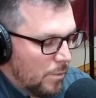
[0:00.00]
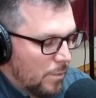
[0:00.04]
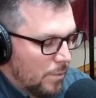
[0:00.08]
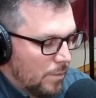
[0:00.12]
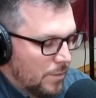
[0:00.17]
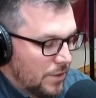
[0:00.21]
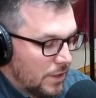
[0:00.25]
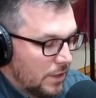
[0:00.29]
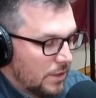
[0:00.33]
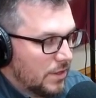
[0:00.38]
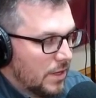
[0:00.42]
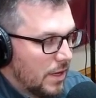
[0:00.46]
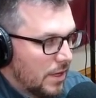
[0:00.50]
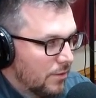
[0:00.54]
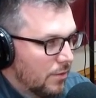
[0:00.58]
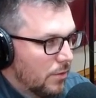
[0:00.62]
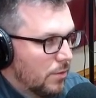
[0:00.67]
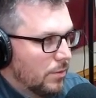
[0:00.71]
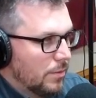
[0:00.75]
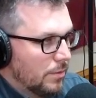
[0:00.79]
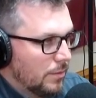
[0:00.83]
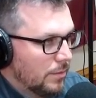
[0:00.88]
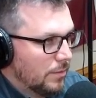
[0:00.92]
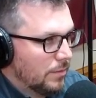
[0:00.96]

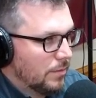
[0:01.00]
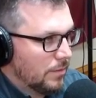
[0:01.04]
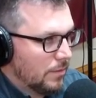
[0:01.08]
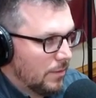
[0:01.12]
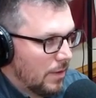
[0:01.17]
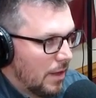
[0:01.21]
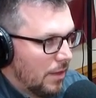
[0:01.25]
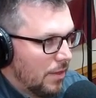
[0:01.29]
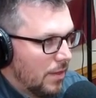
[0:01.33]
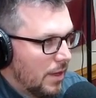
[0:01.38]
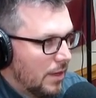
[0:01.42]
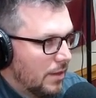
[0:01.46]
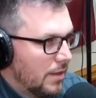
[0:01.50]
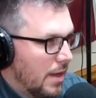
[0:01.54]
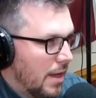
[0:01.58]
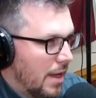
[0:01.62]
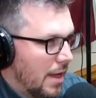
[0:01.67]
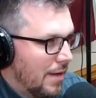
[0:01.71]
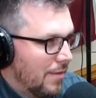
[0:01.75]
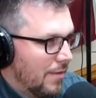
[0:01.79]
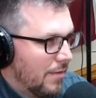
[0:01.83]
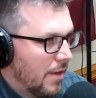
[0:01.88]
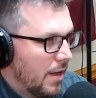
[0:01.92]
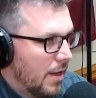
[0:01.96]
successful, I think they
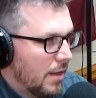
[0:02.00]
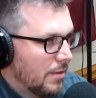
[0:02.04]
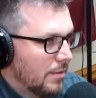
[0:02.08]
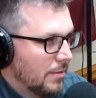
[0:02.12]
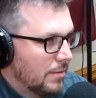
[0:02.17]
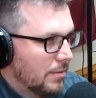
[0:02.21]
have that.